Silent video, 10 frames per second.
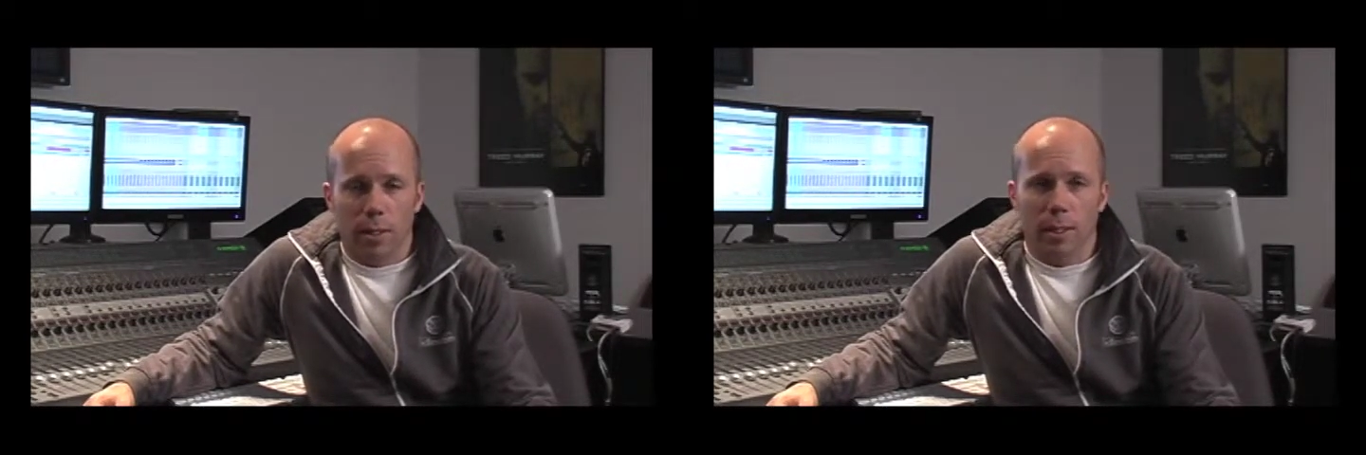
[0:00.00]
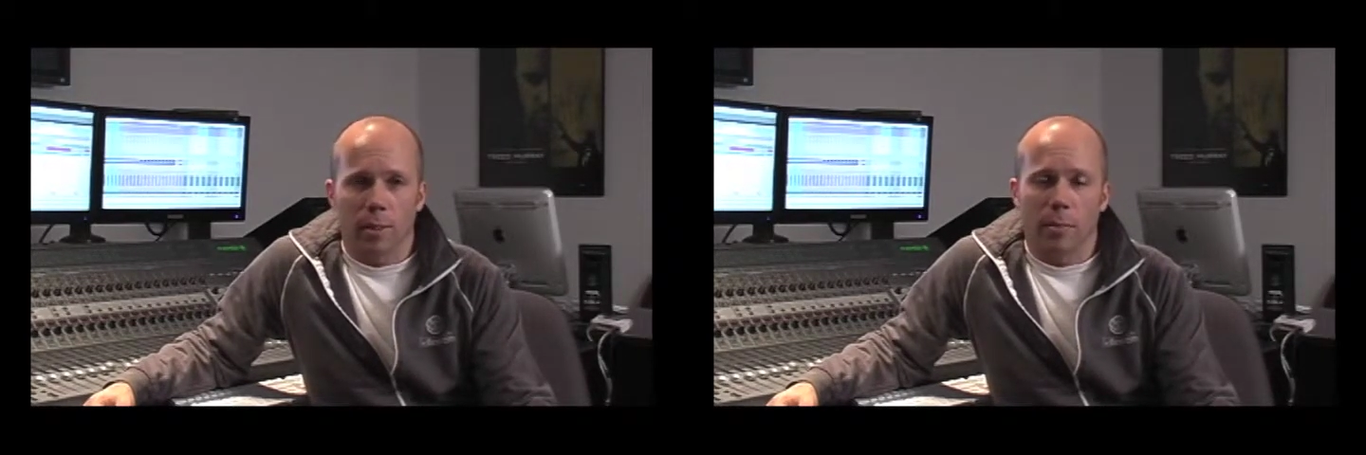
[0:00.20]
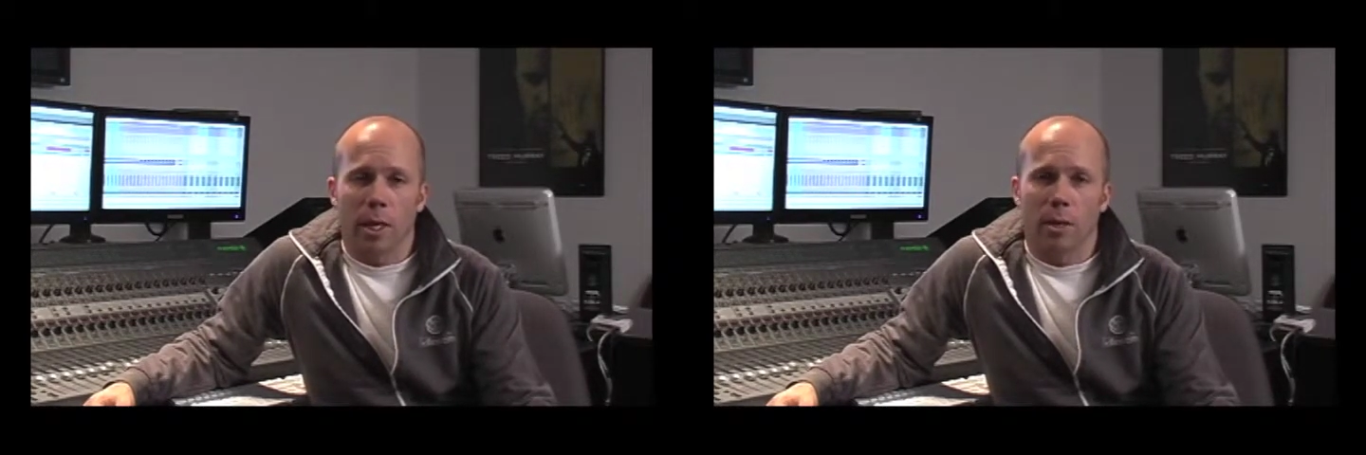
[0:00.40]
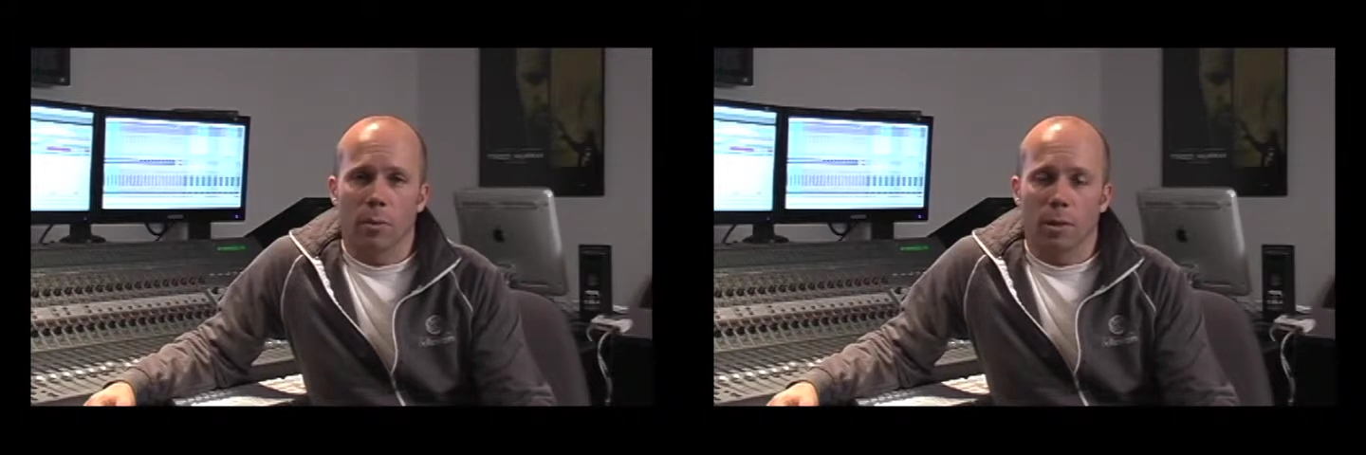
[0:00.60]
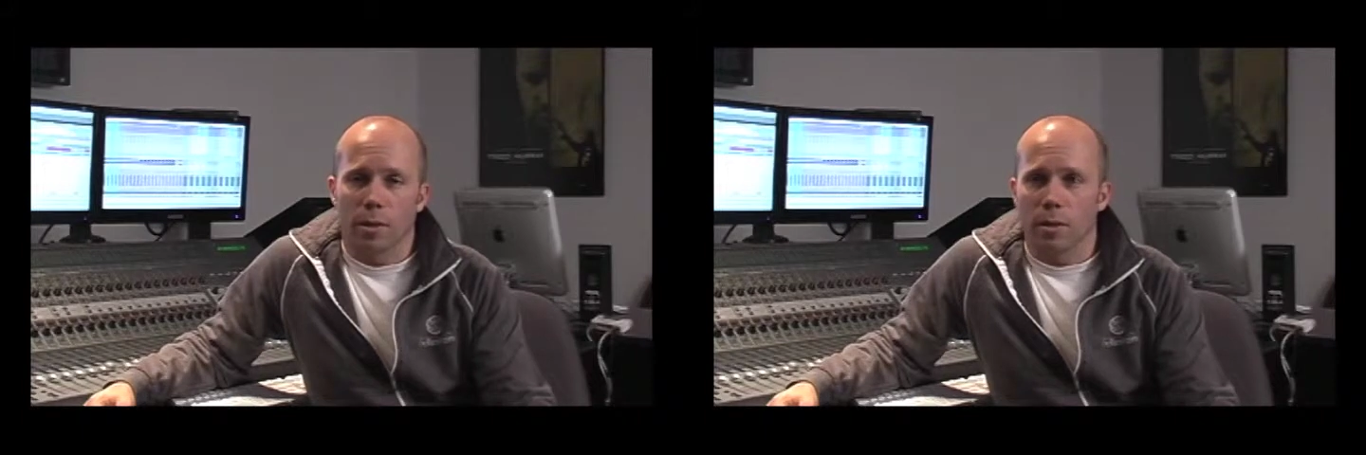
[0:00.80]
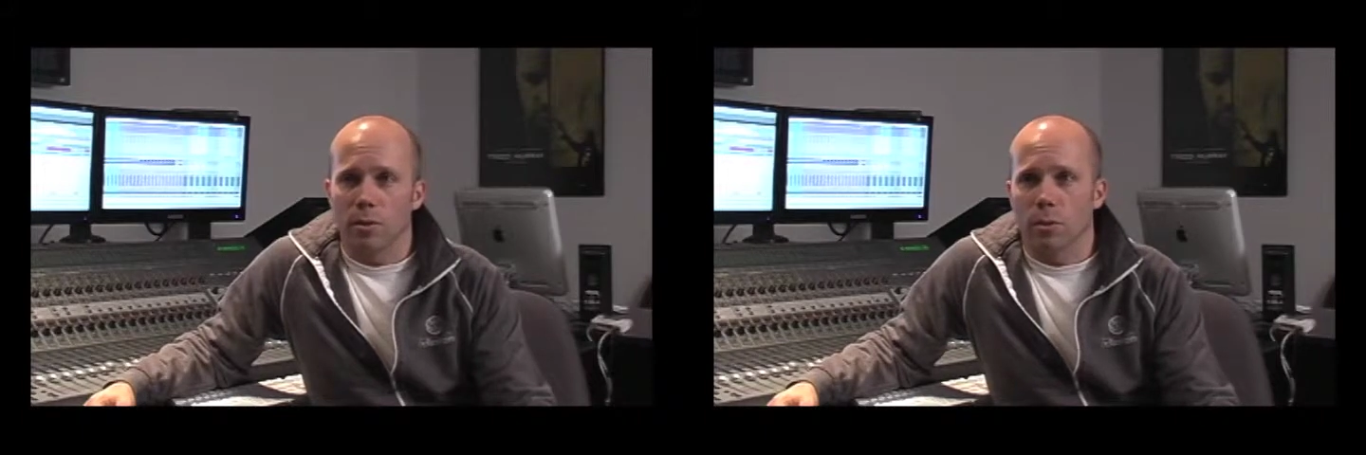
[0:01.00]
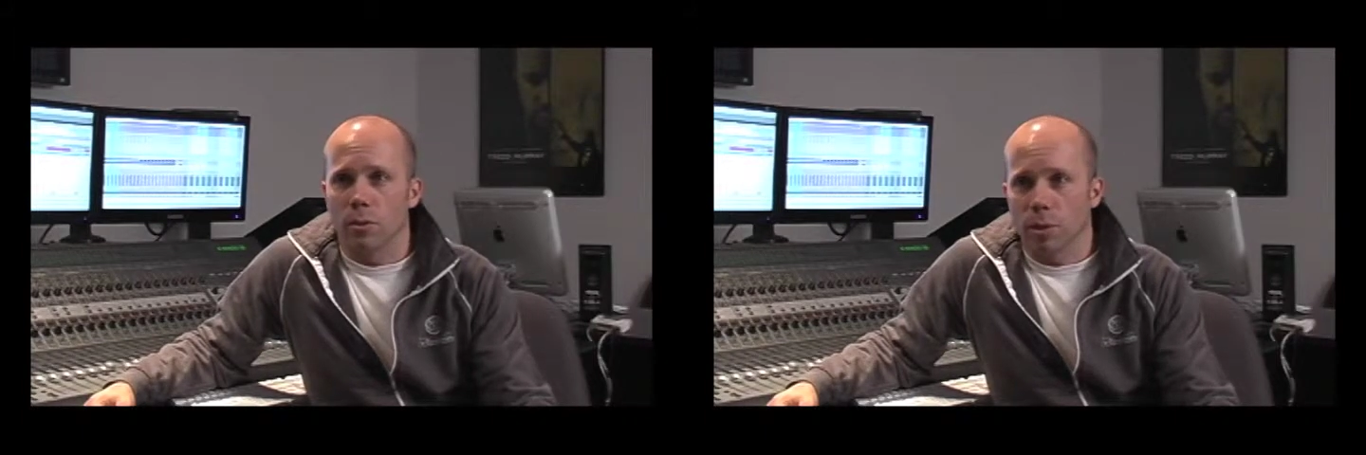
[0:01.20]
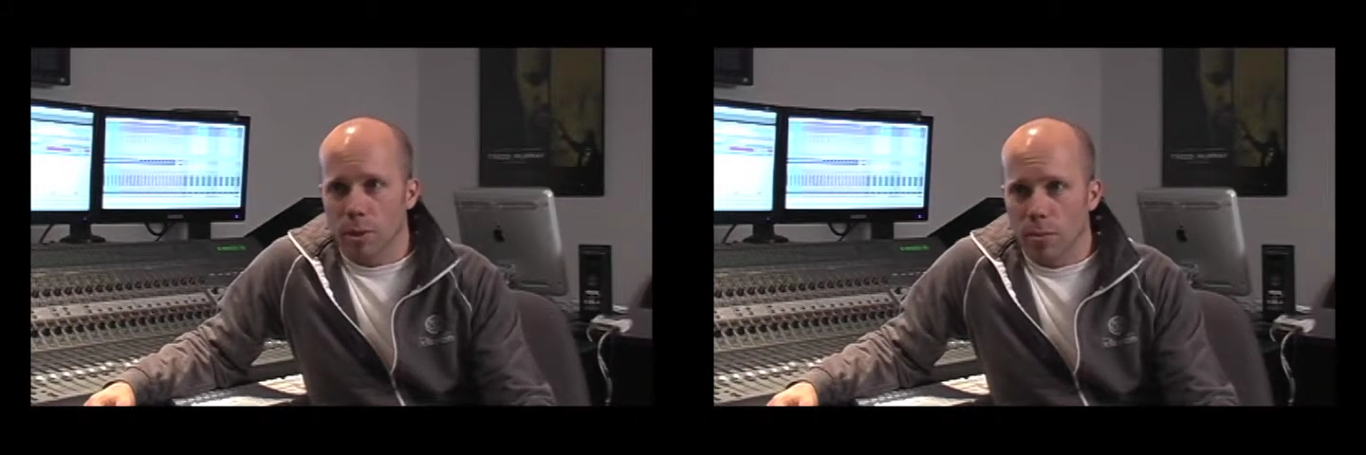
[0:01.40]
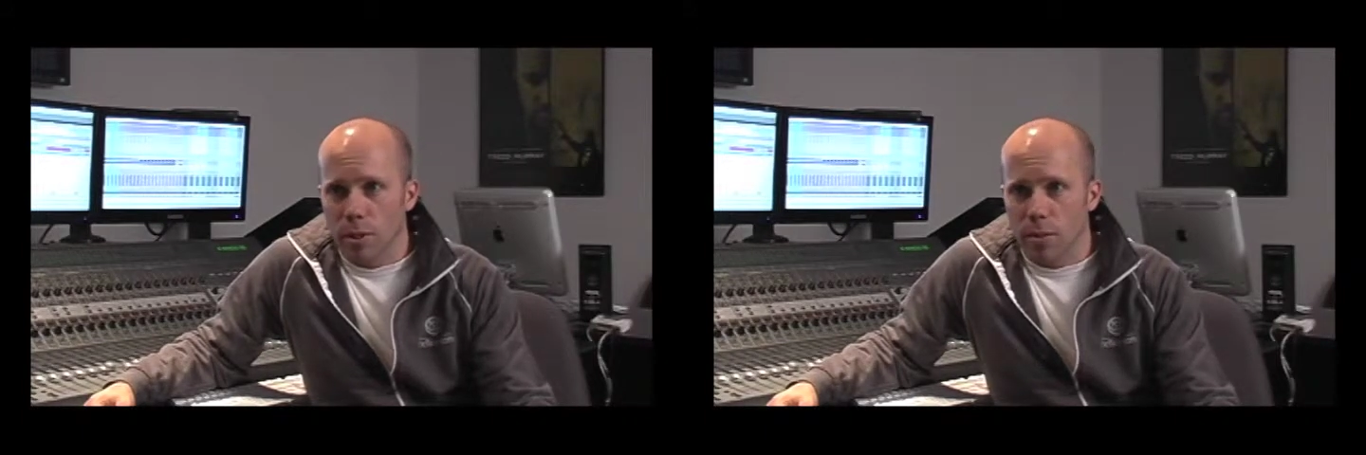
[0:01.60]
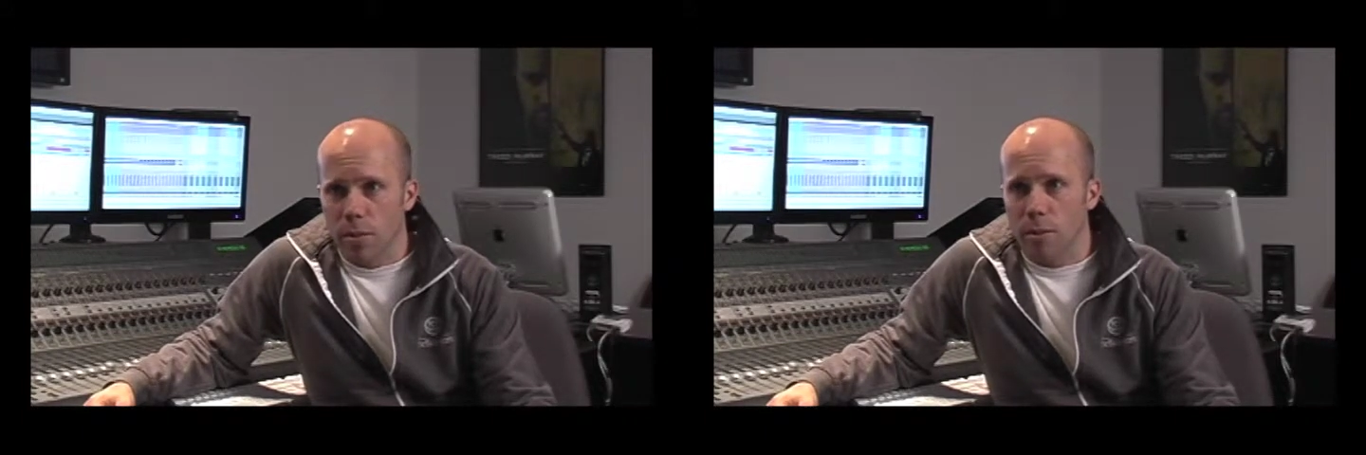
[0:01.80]
And when things are really
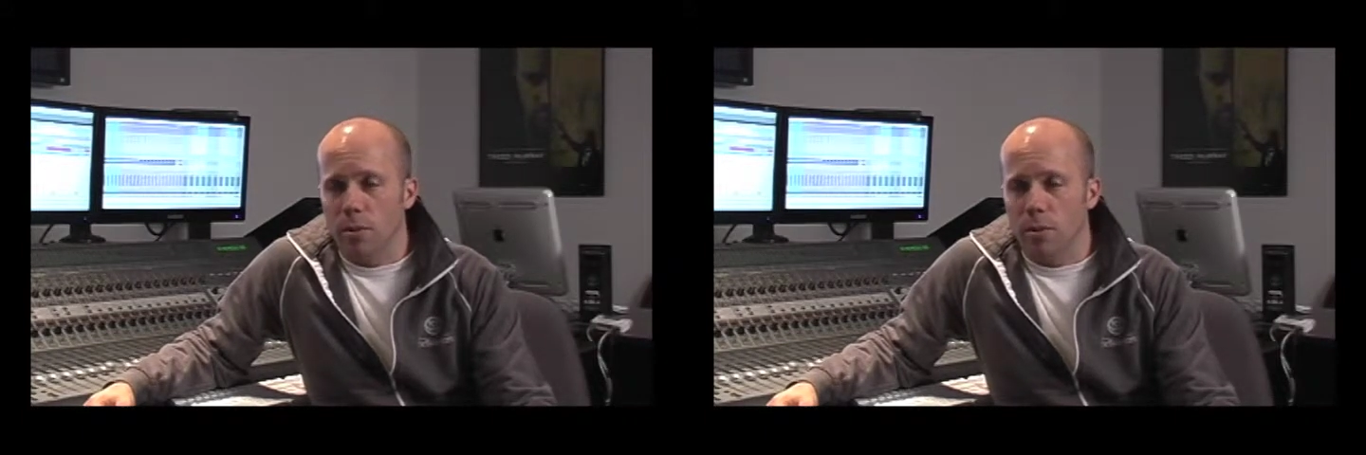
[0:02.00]
busy,